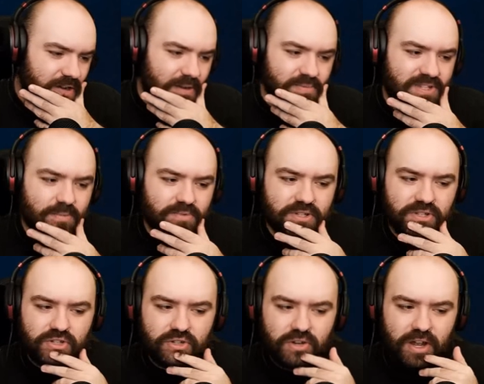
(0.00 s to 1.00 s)
I'm tempted
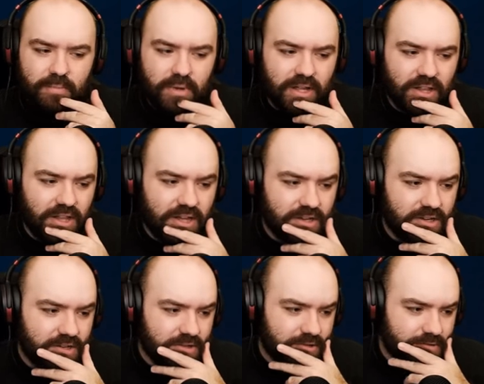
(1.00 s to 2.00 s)
to try my luck.